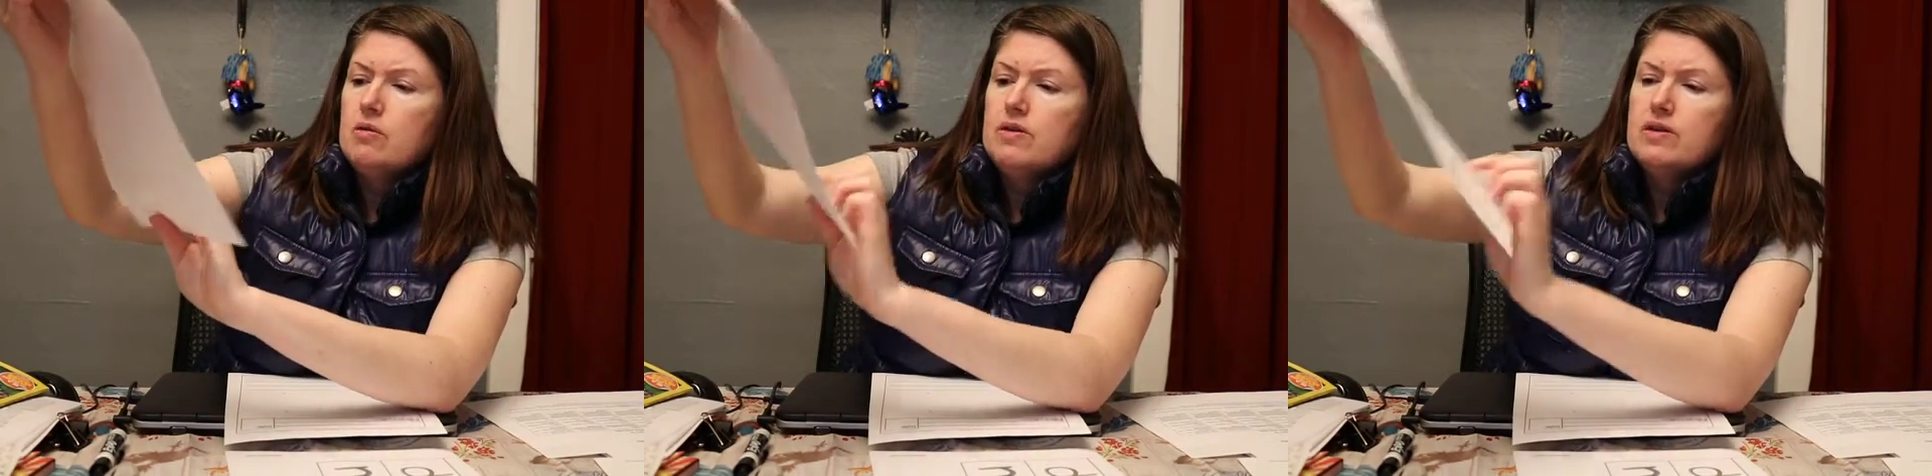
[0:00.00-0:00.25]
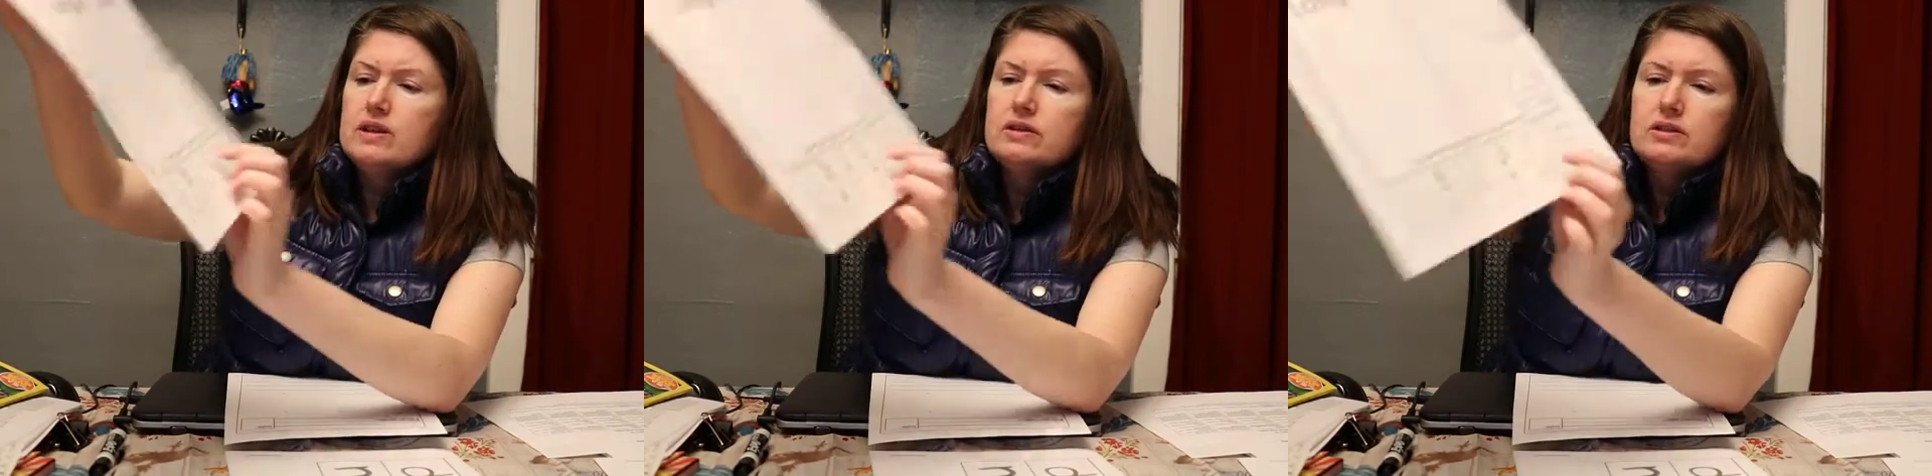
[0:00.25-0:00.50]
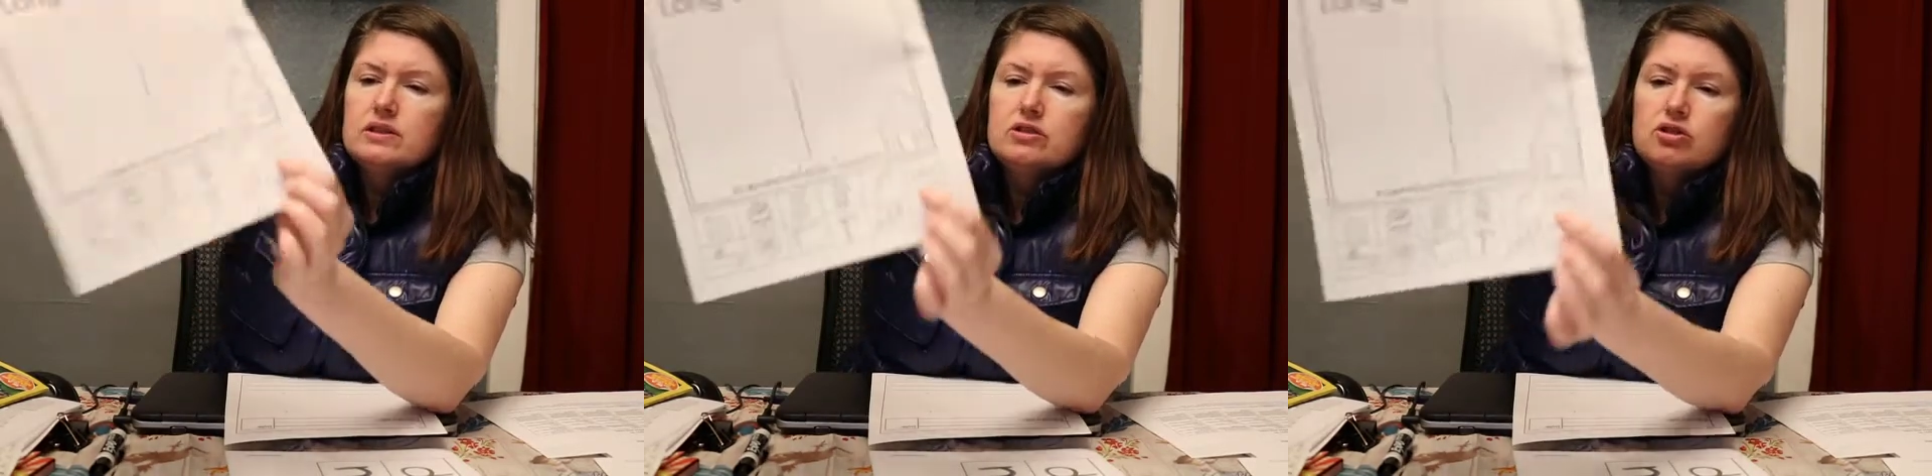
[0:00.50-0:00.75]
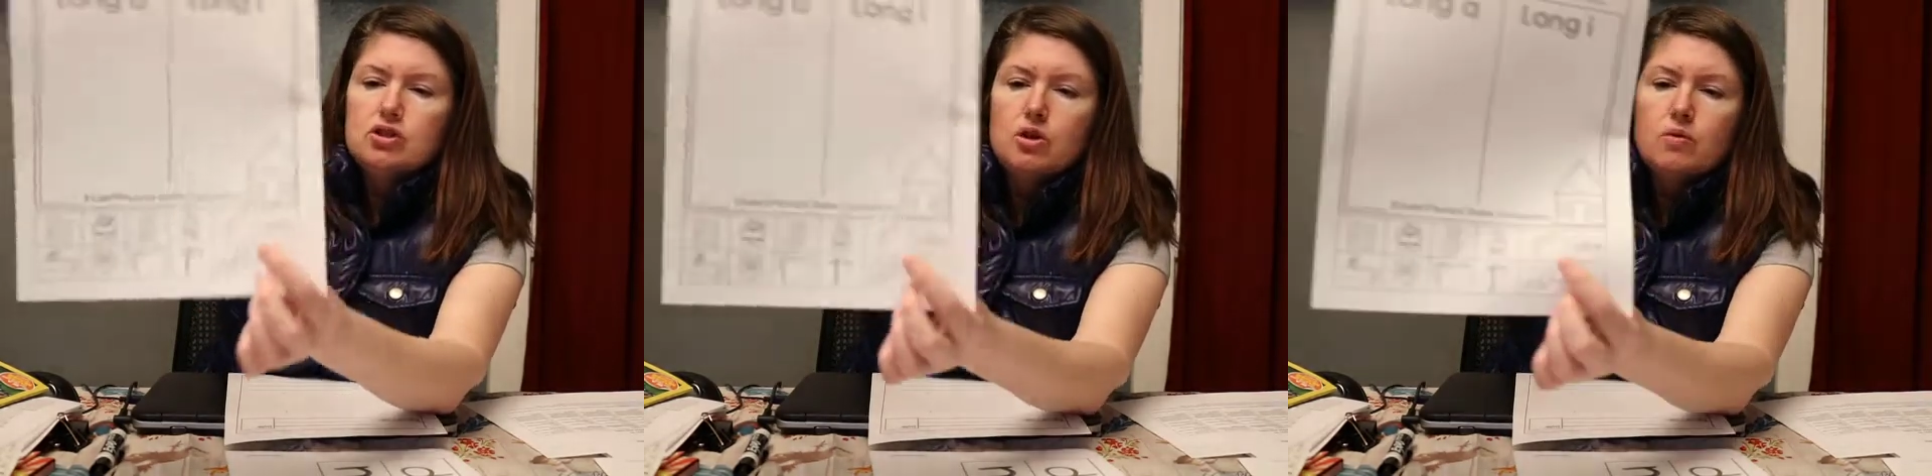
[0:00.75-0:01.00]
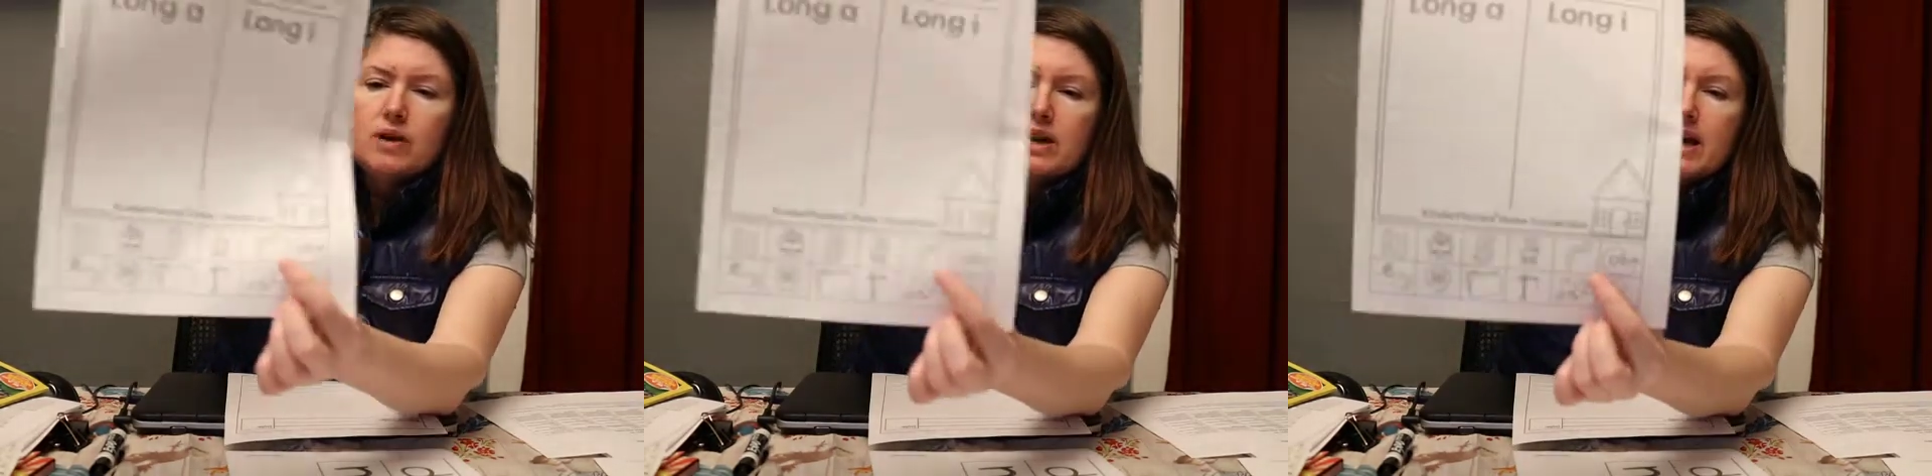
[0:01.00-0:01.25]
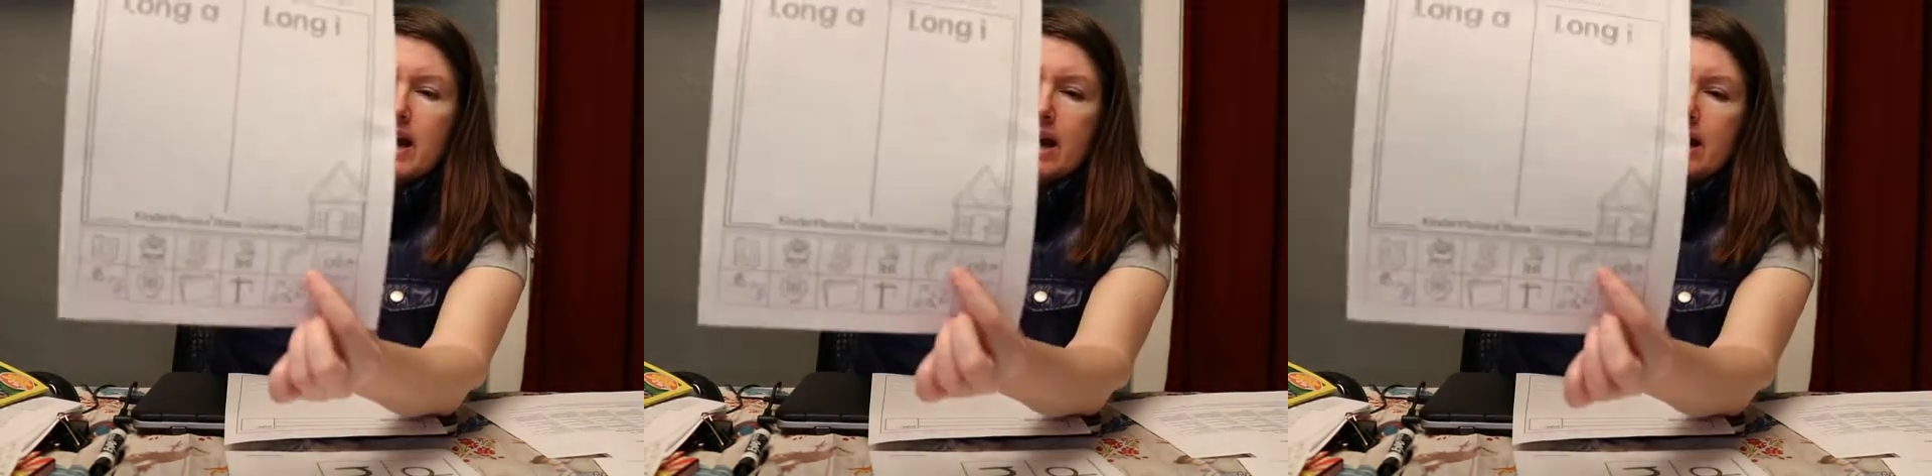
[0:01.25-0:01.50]
this is showing
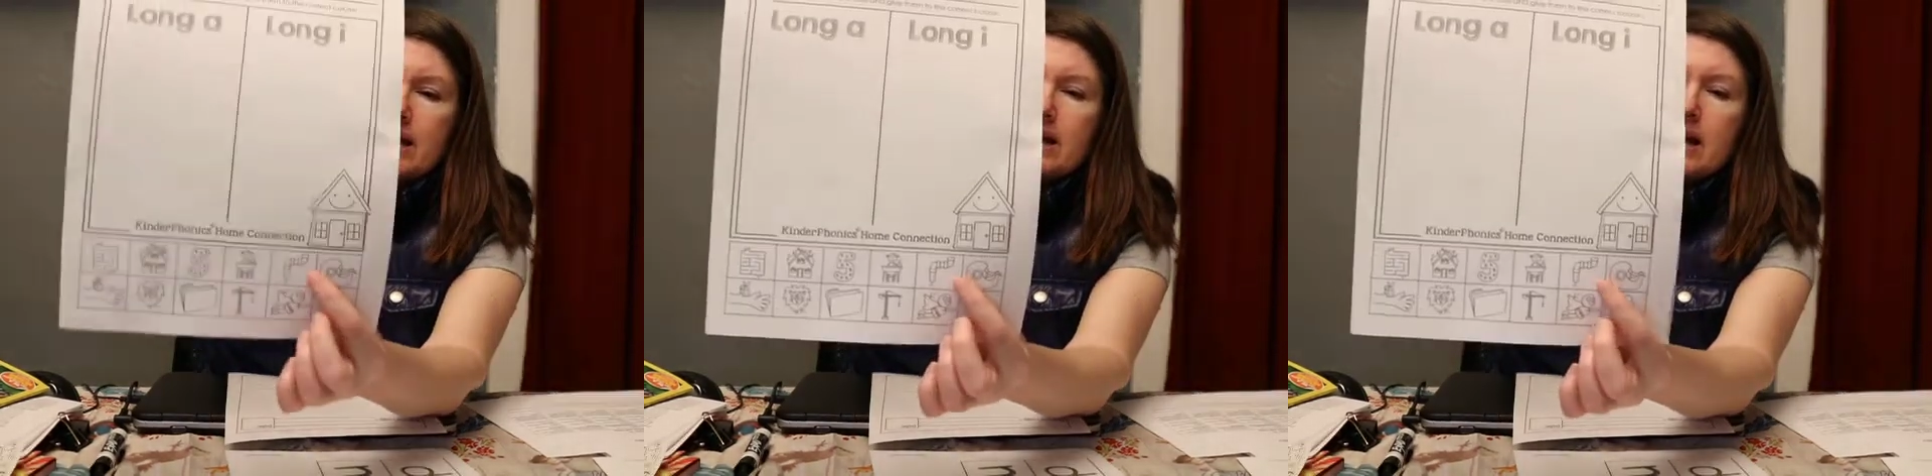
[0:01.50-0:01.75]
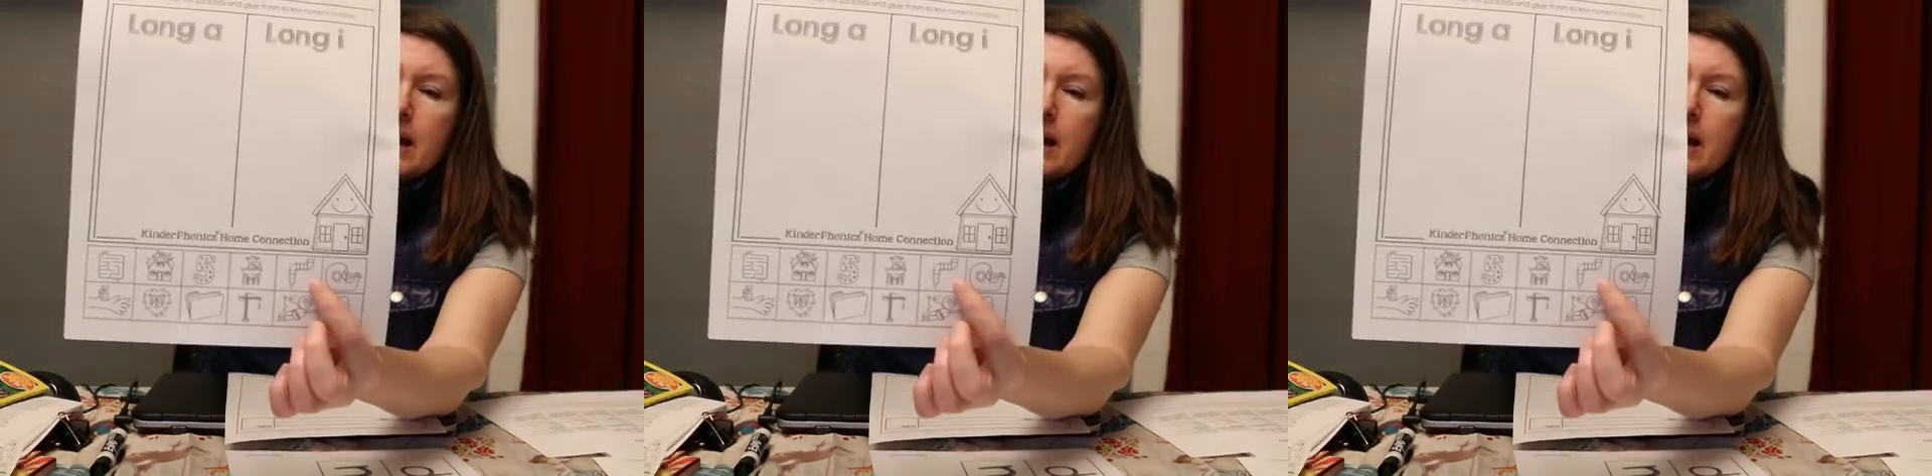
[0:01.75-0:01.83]
a